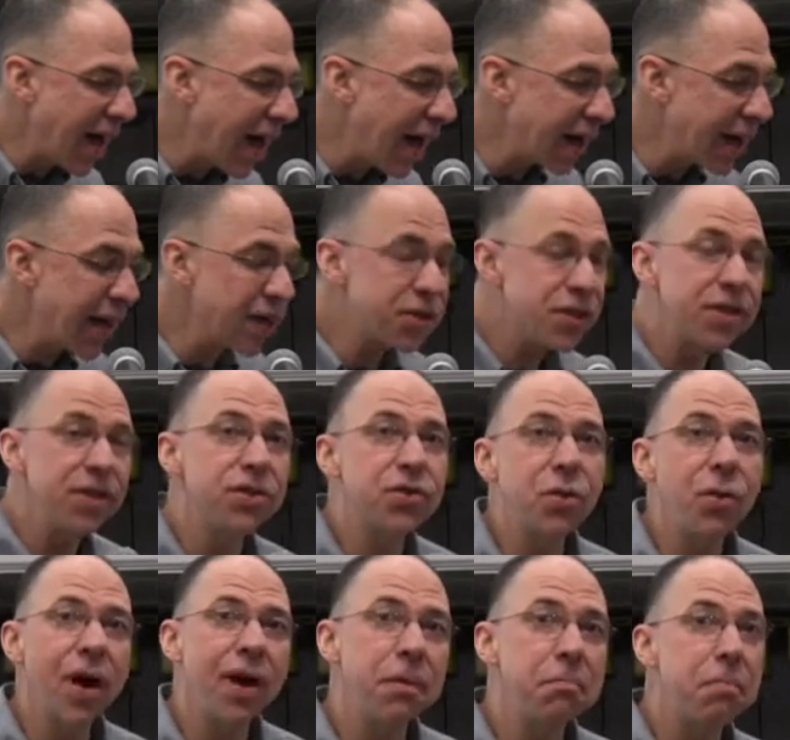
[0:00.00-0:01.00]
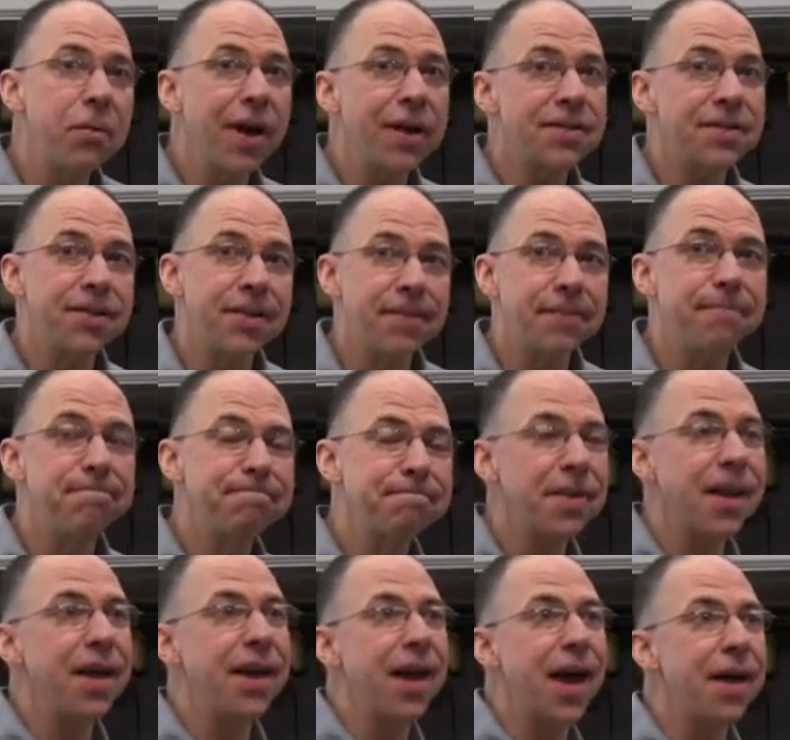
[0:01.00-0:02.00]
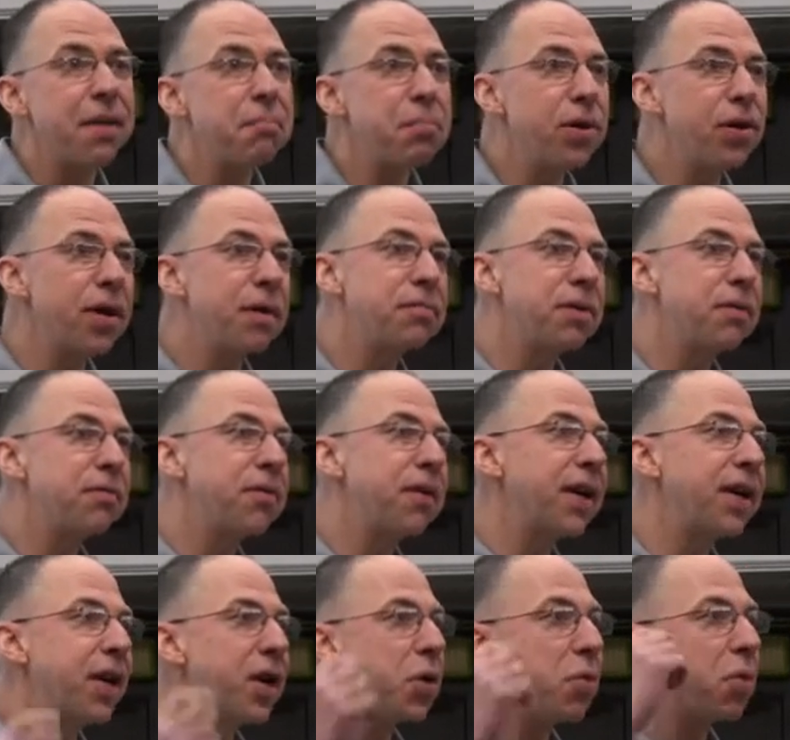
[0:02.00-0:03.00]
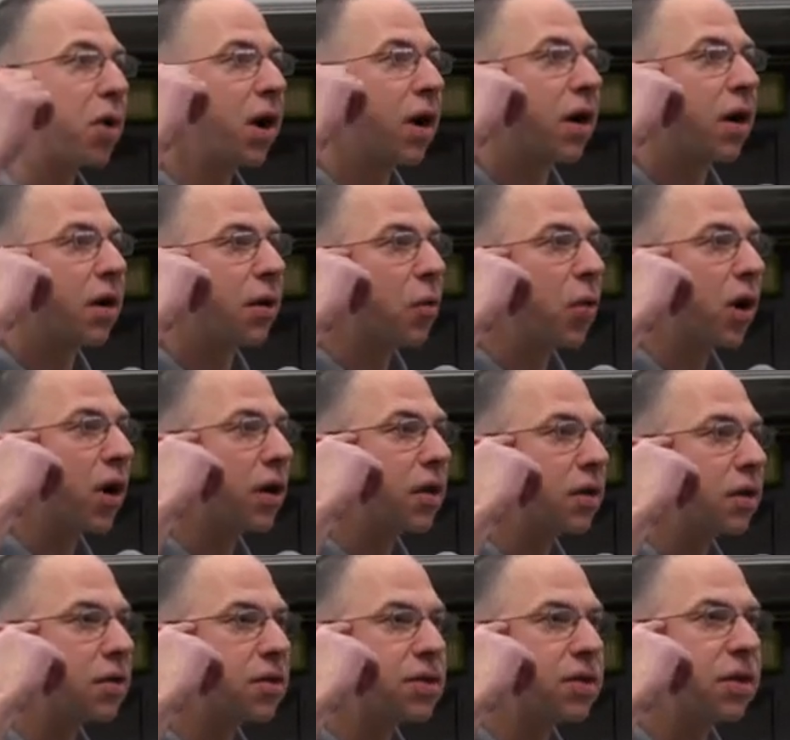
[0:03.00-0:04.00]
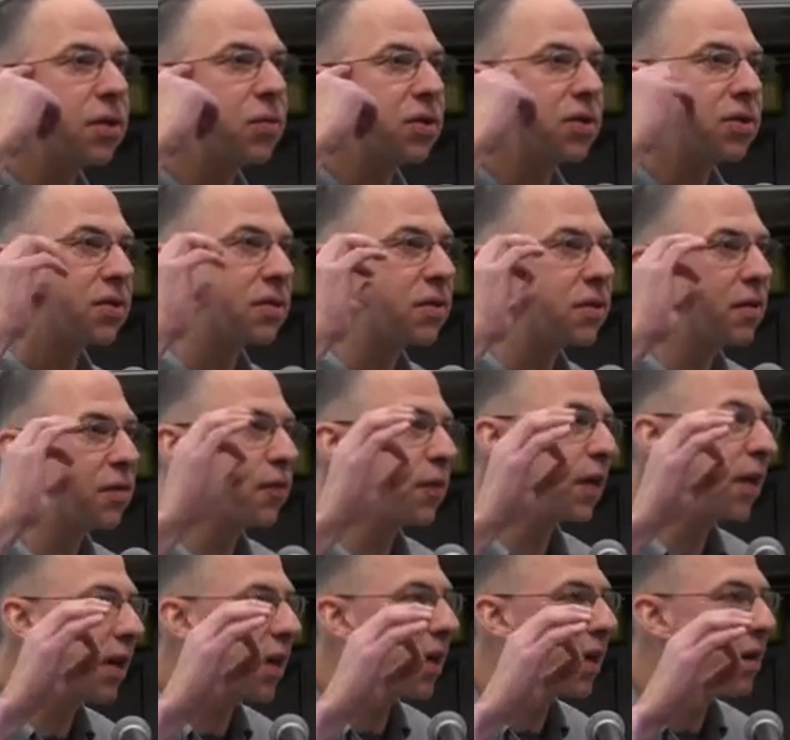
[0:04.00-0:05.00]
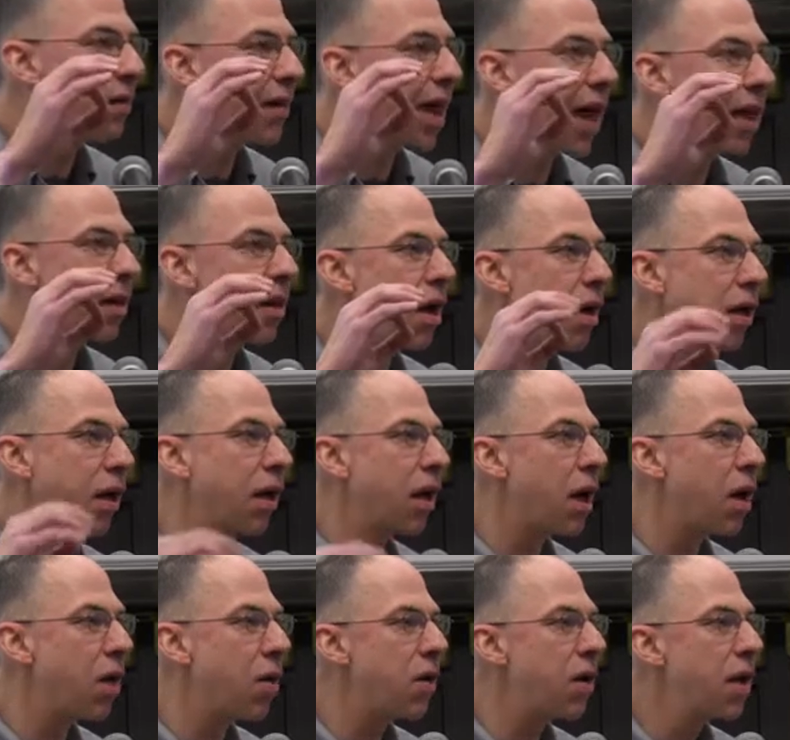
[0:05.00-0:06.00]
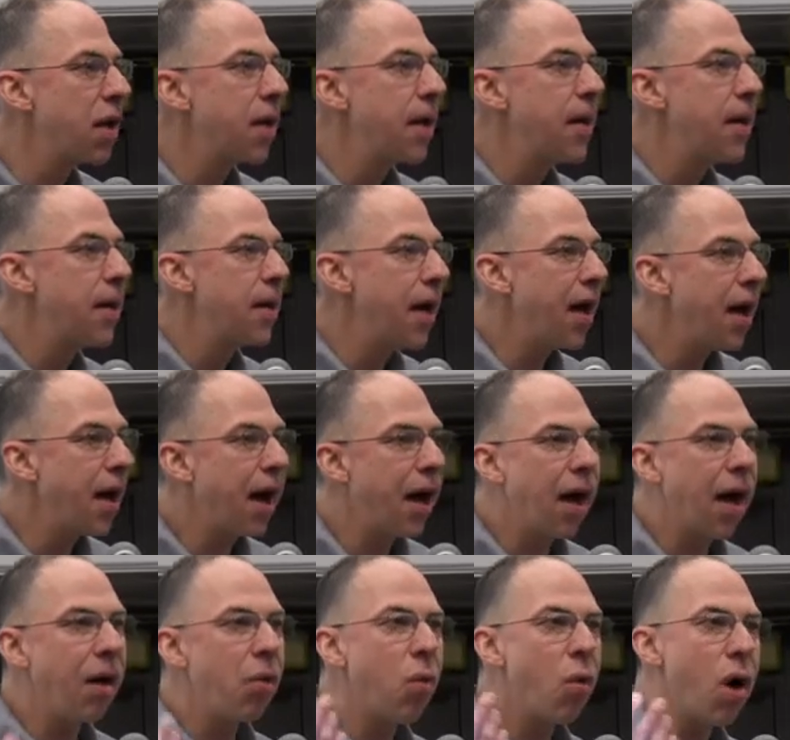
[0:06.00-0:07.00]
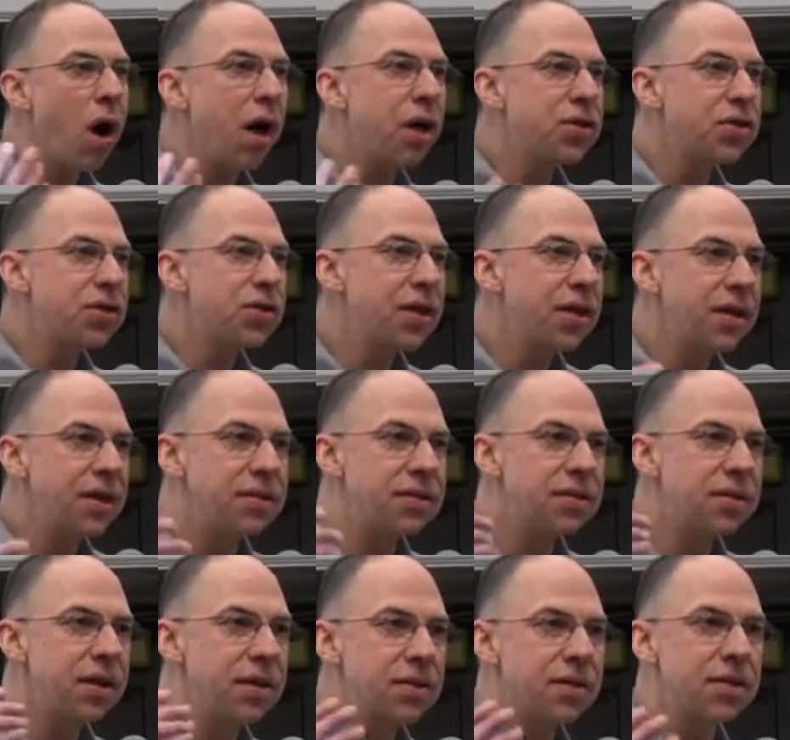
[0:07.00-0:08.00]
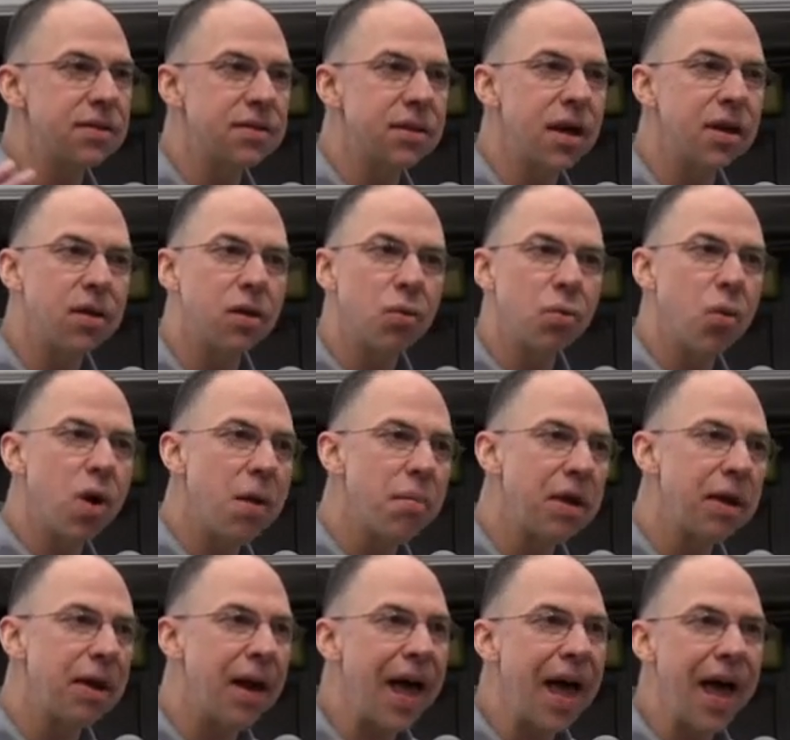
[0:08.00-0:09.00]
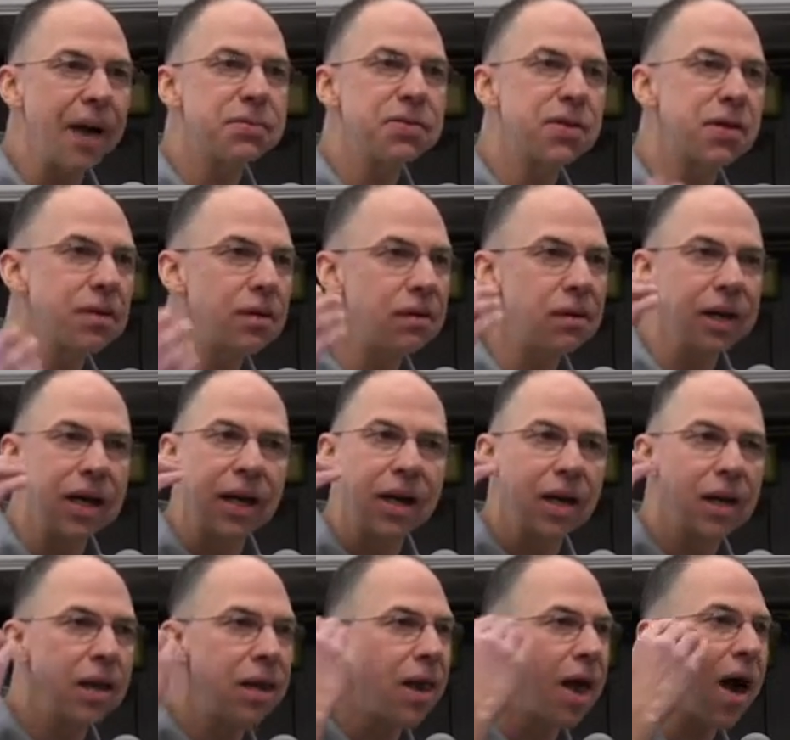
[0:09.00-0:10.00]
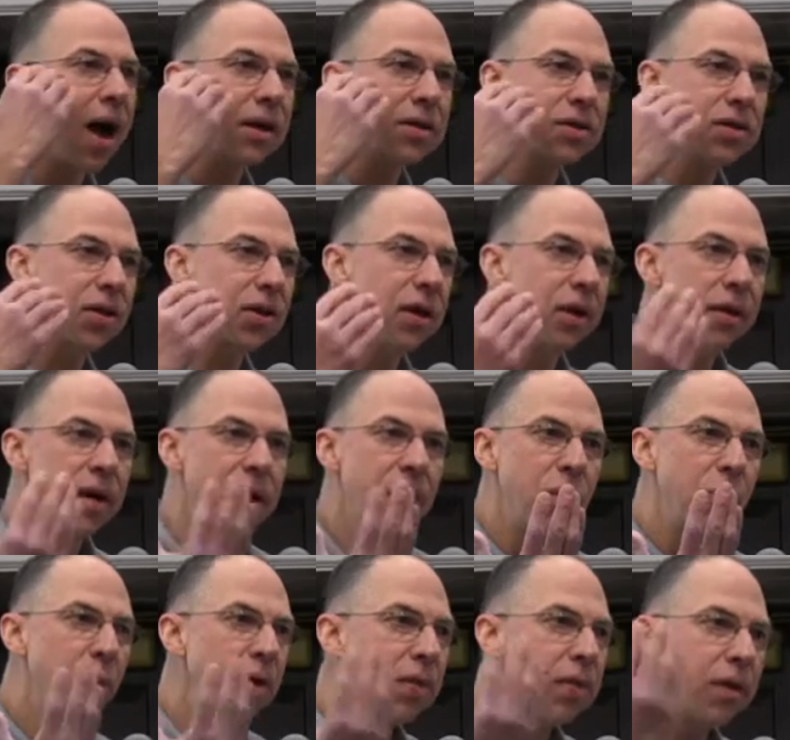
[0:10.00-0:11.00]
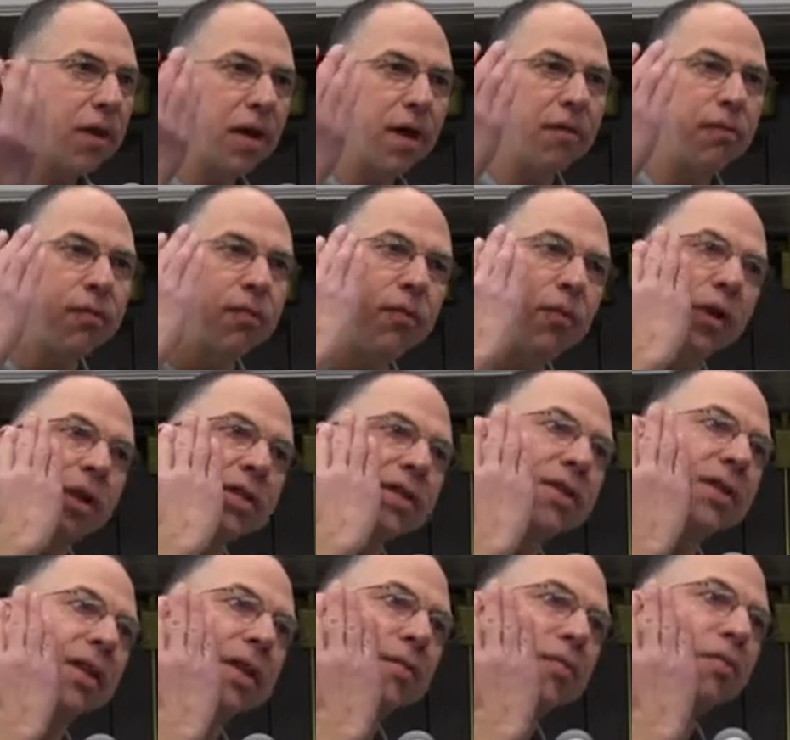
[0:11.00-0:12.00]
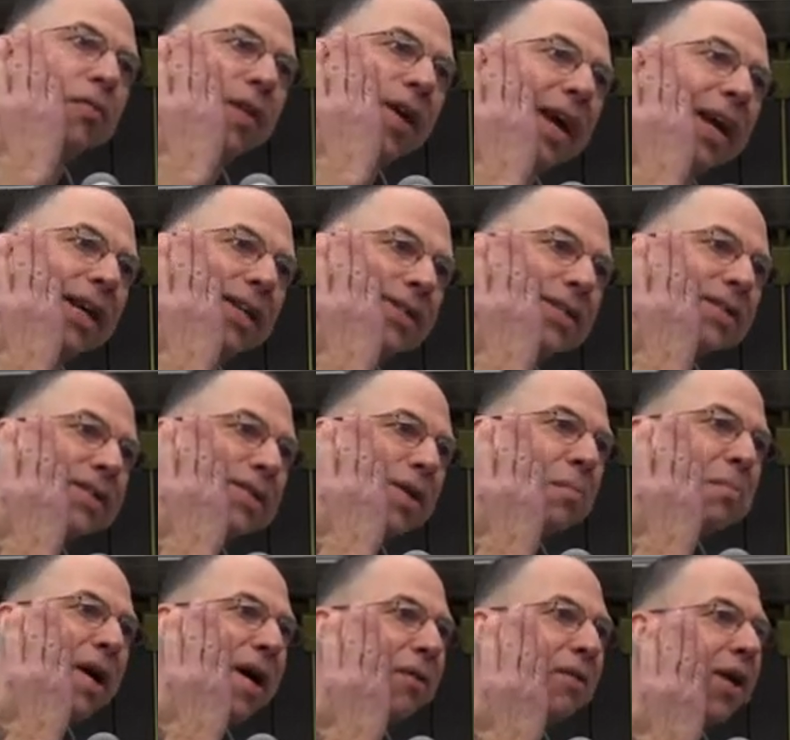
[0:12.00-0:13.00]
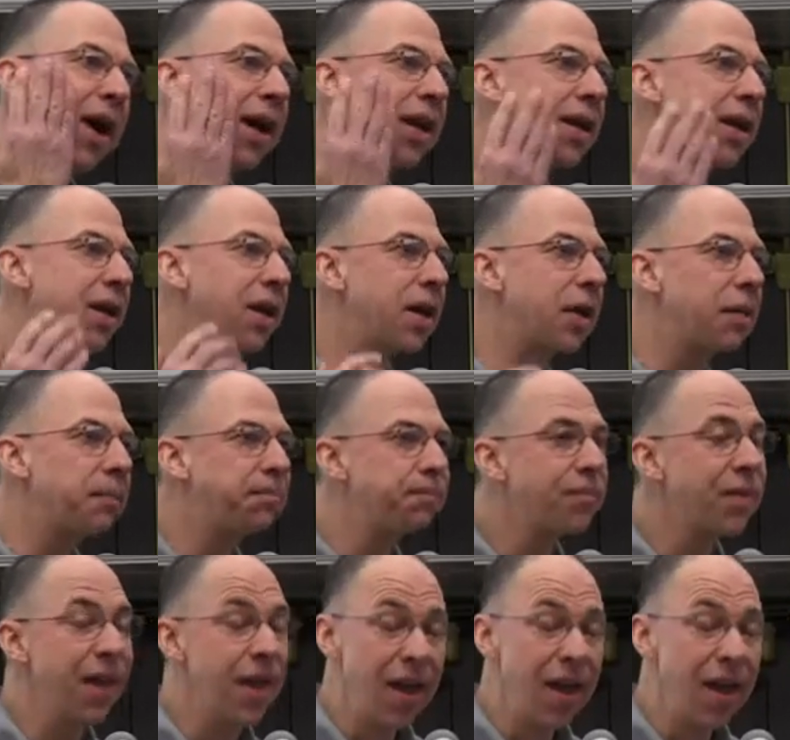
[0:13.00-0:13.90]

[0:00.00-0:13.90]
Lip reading: I guess she's quite impressive. And I pulled up the video where she was defeated not long ago. I watched as this other woman absolutely clocked her with a foot to the face about right here,